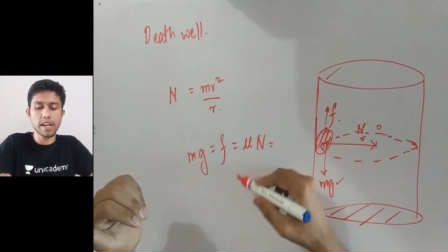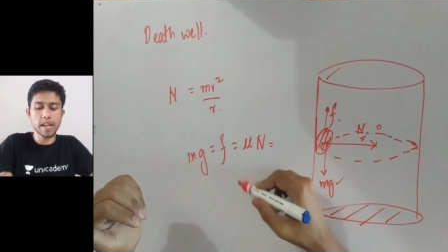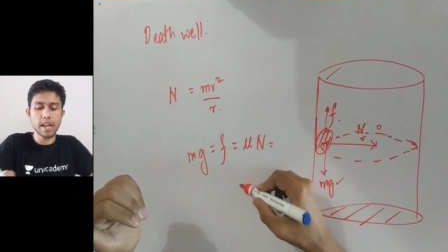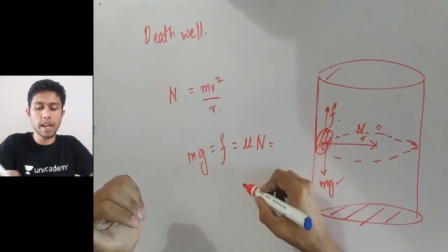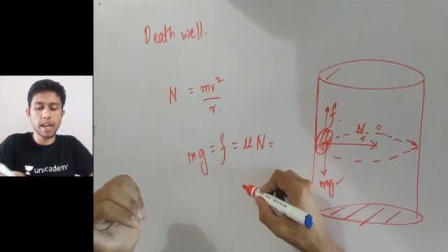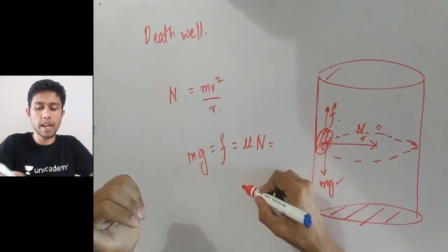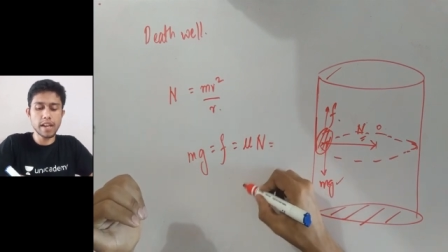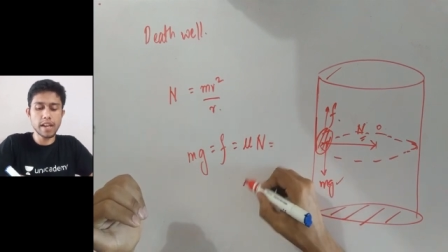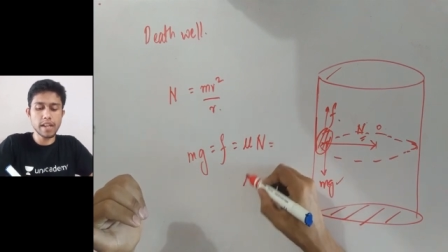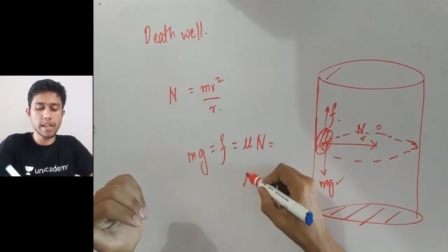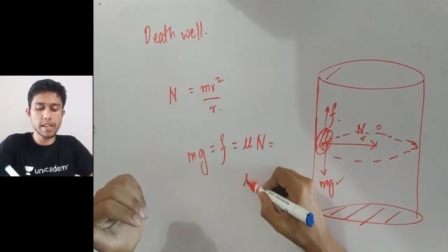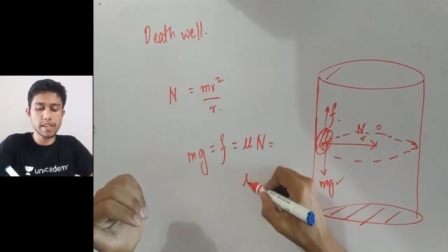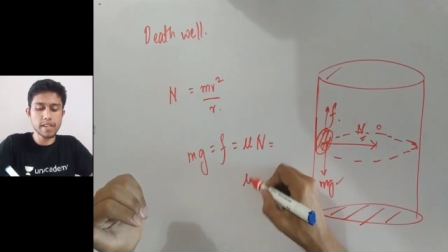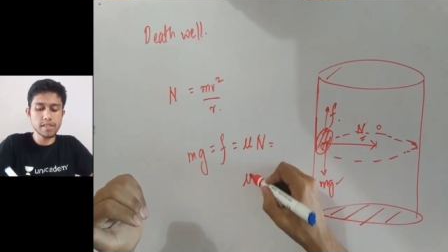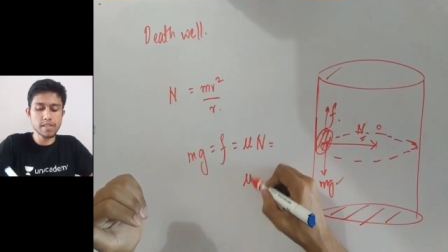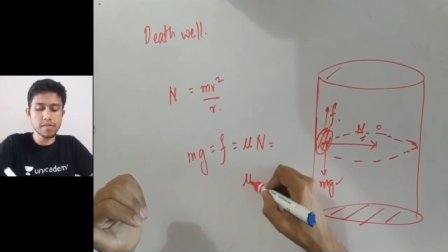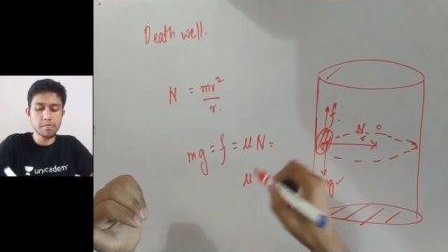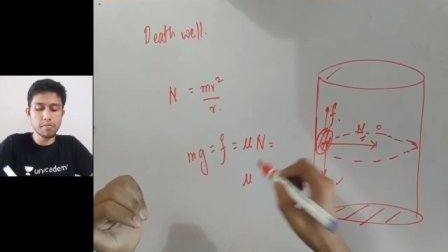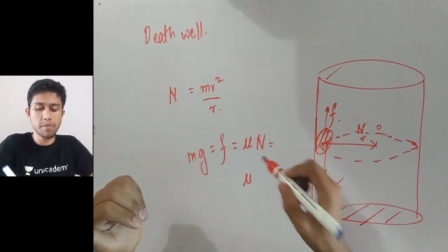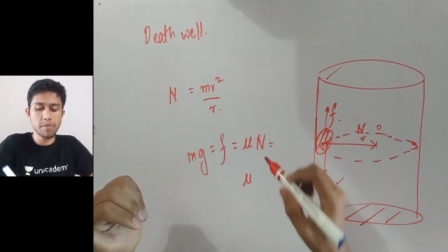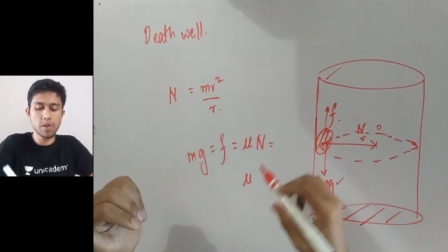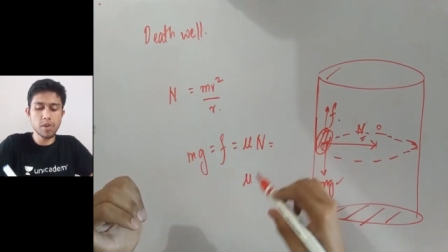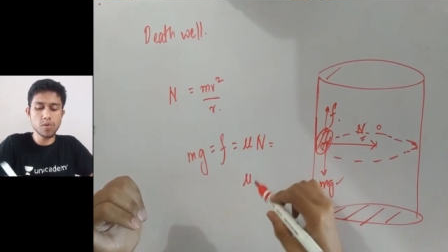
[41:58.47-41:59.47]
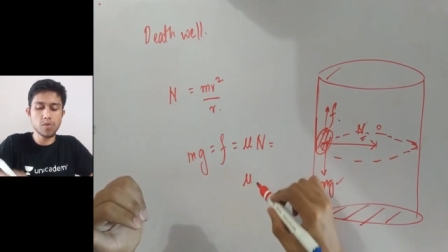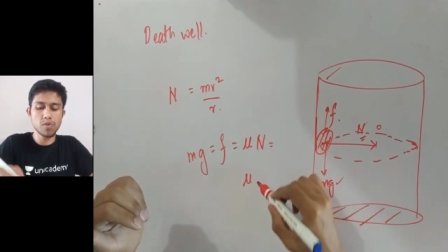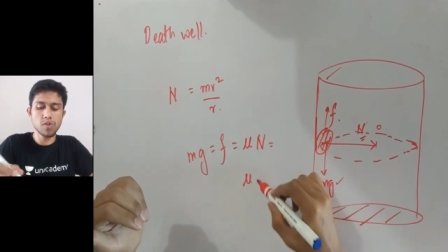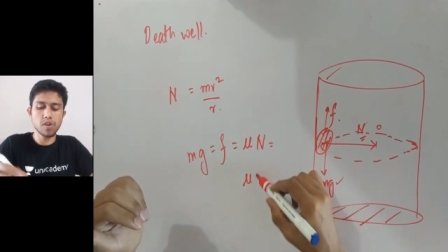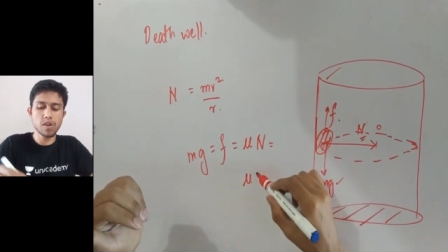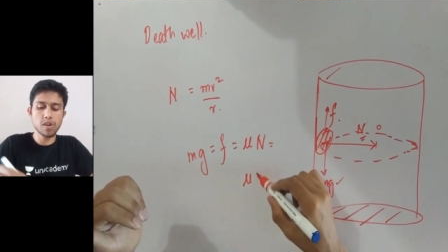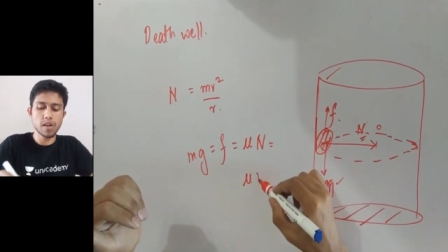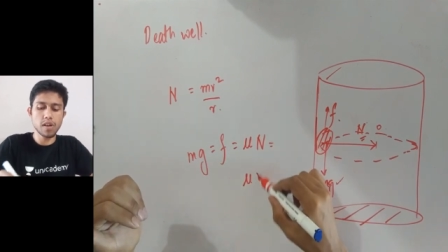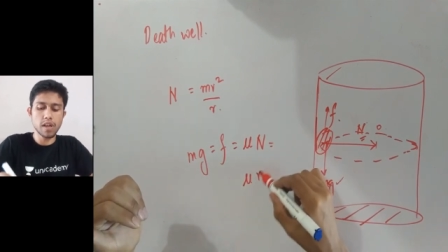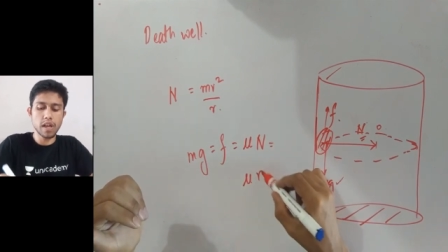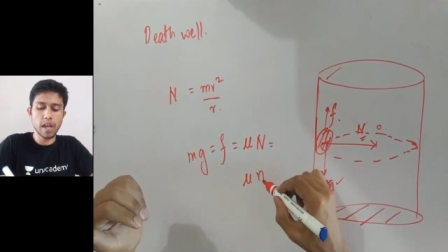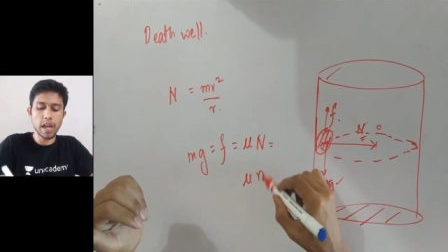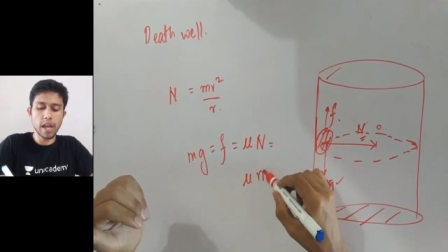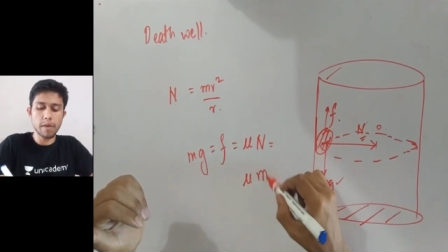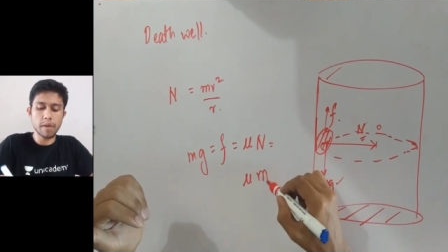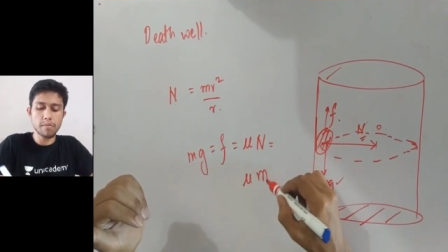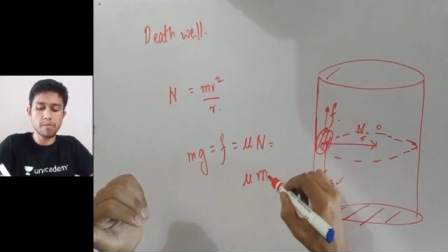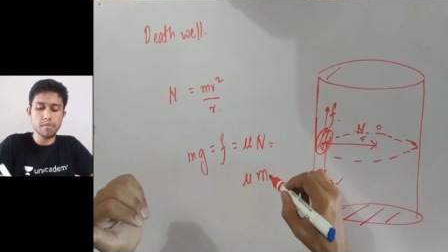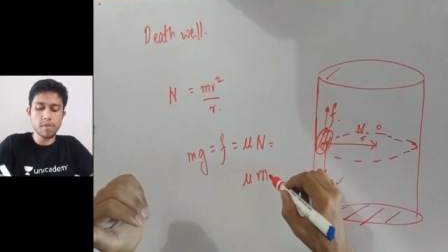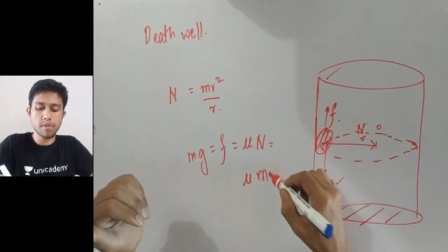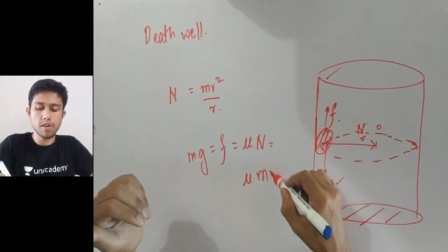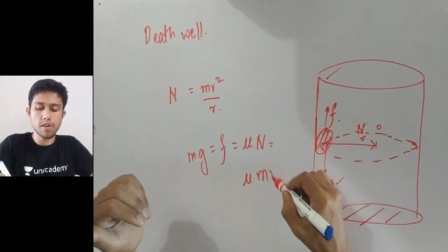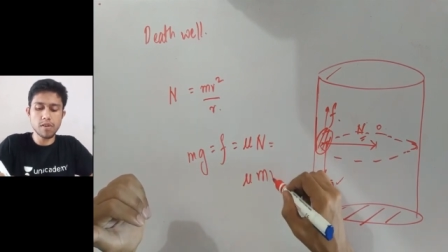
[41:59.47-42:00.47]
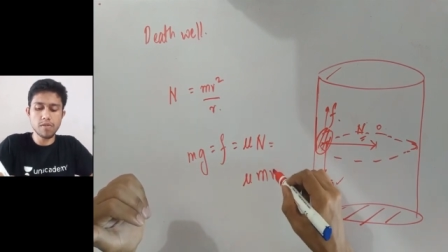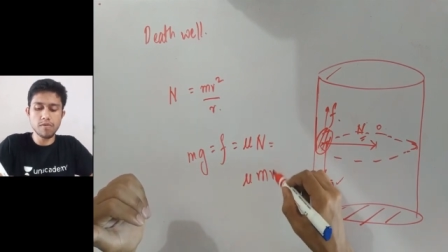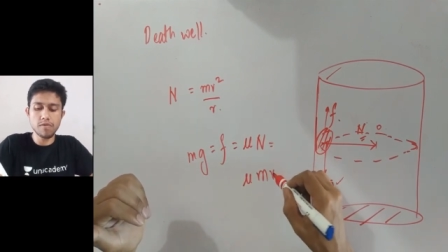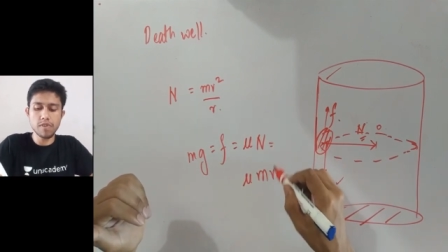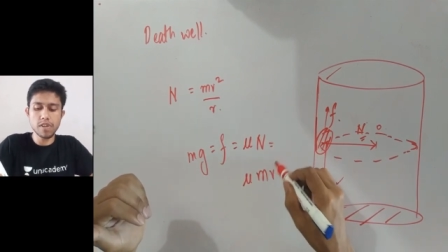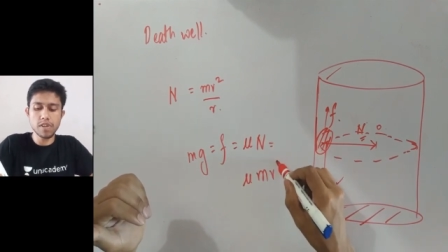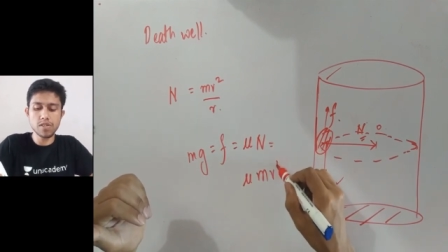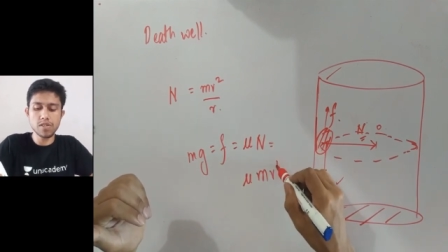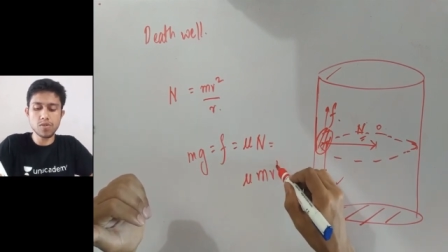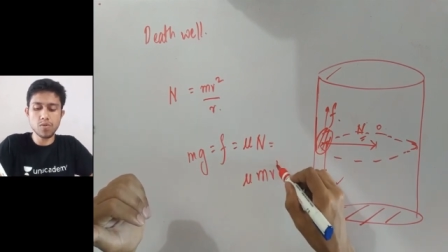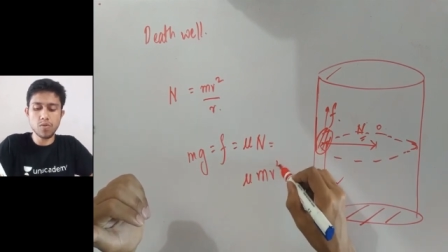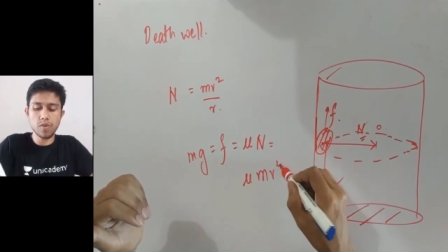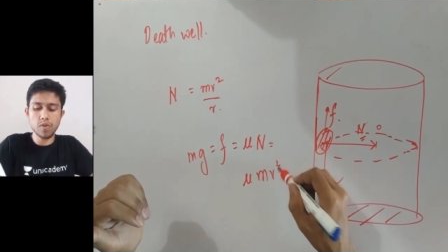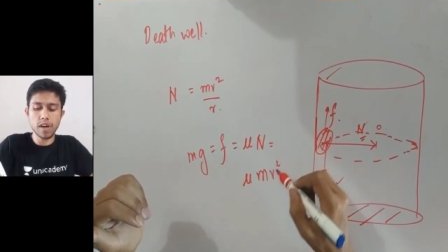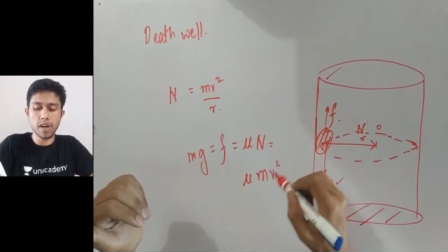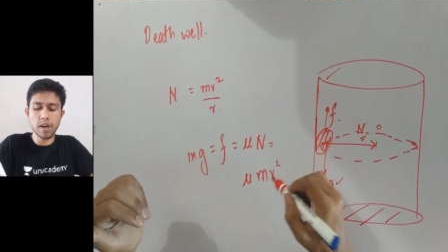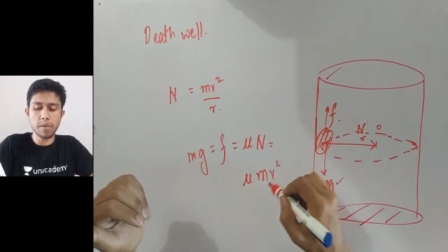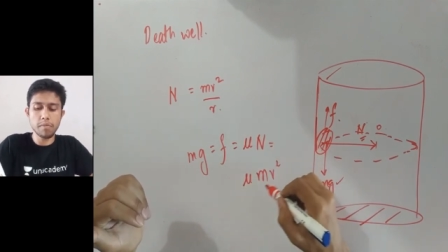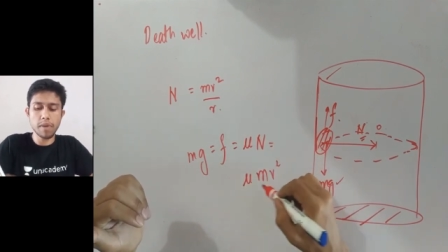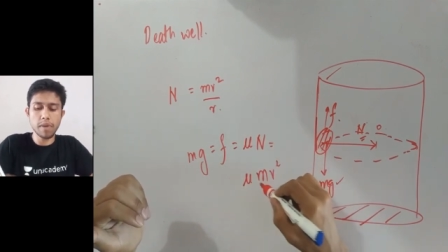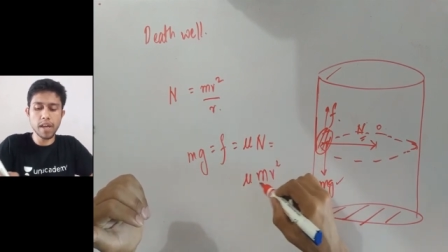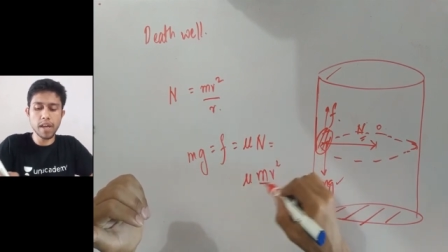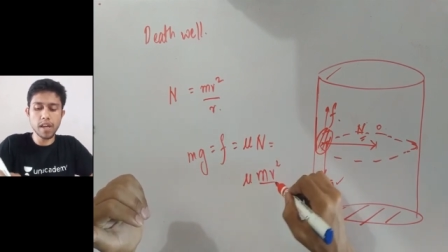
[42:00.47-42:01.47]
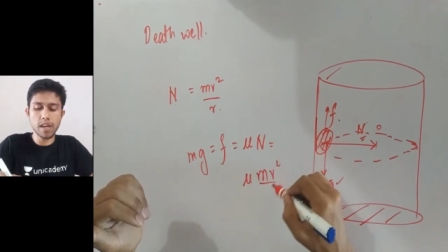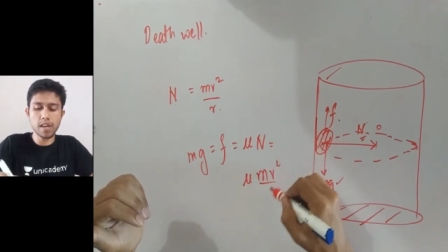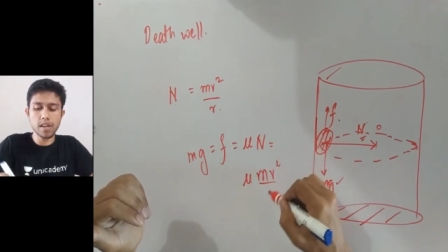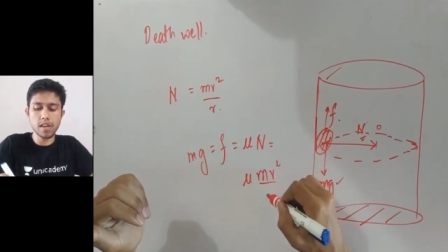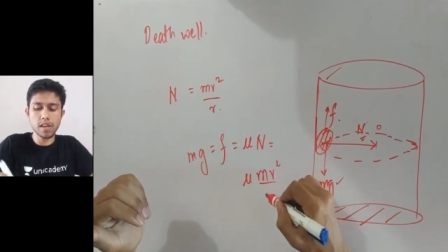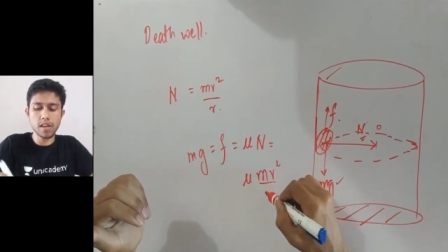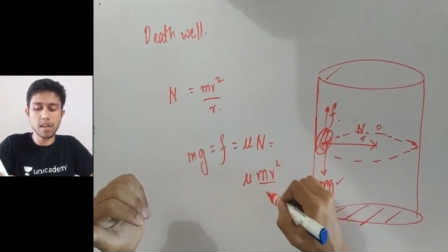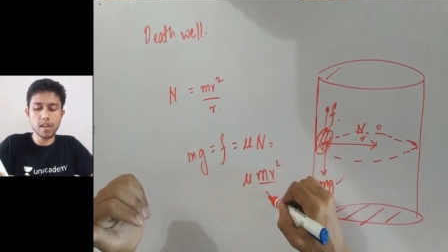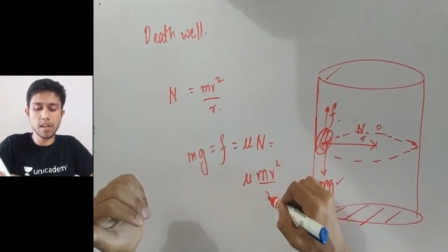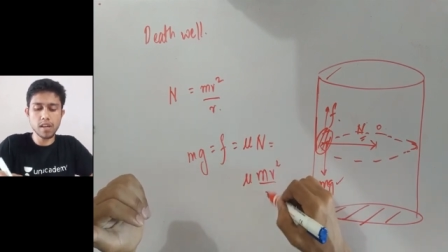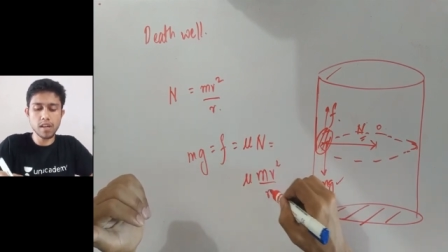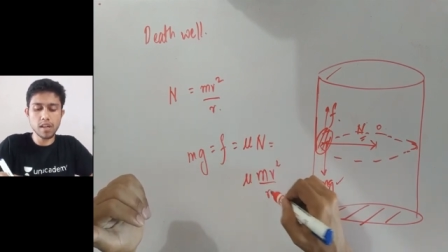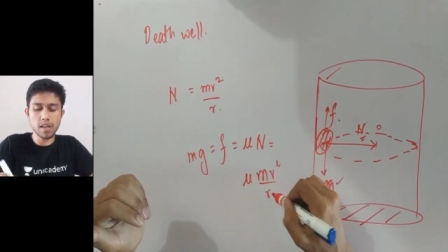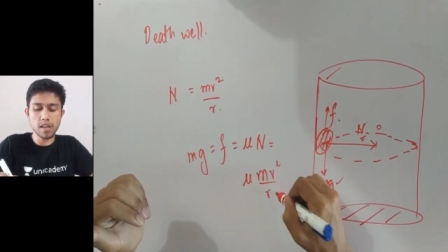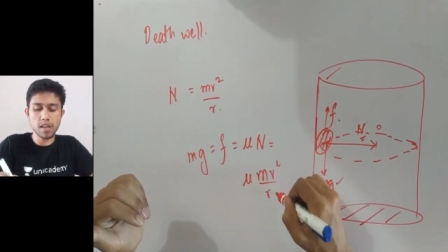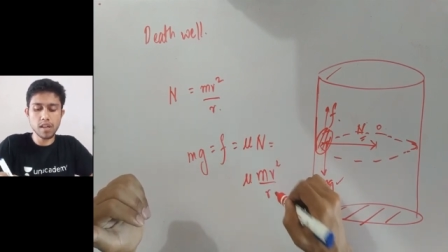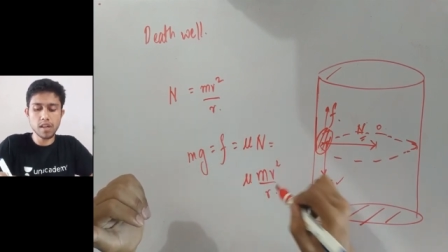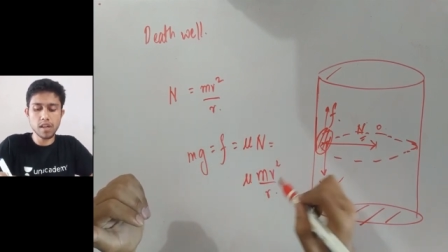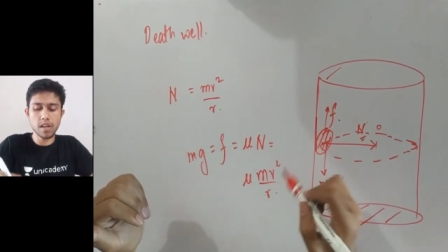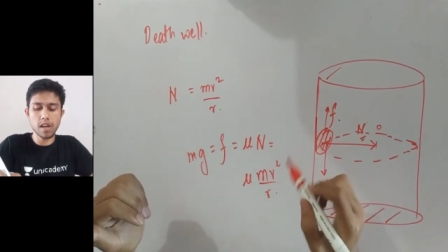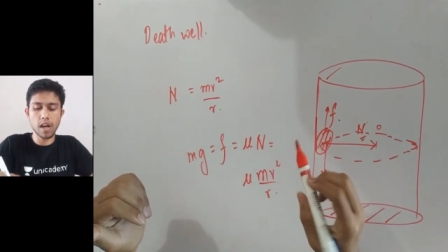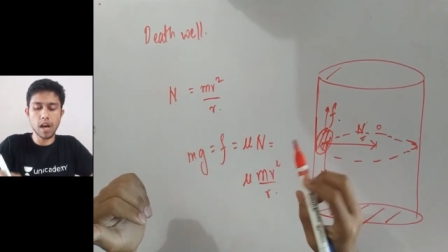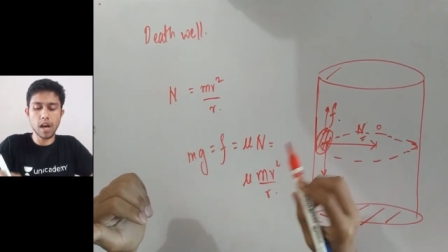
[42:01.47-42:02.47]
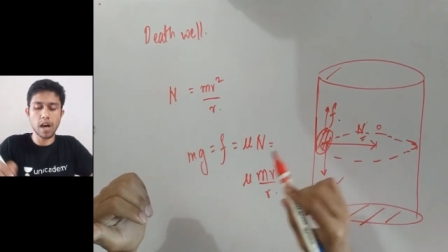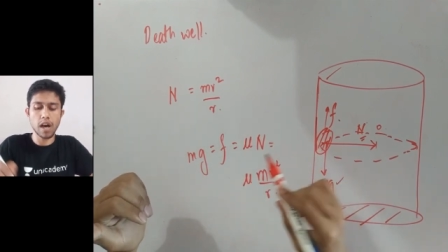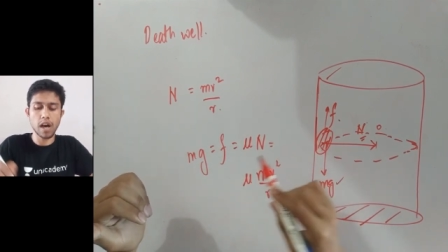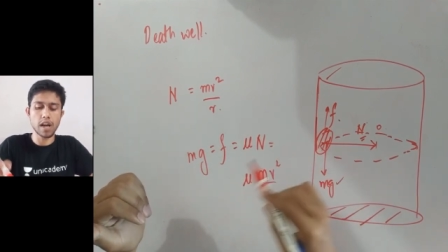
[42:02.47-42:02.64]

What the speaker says: N is mu m v square by r.